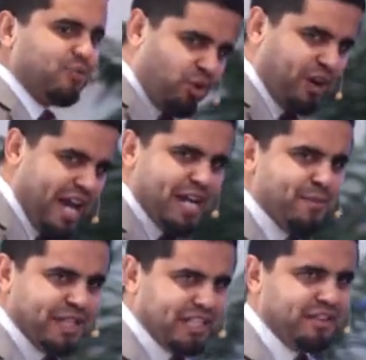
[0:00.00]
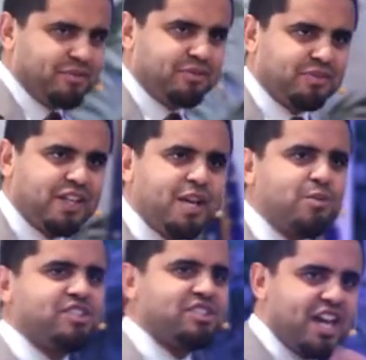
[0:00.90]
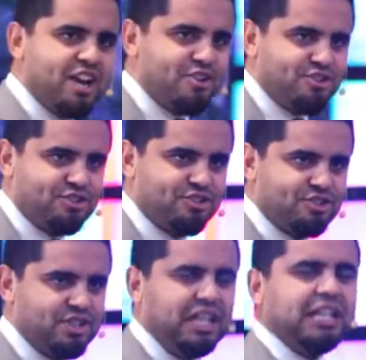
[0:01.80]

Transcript: for Adam and Eve. It was theirs.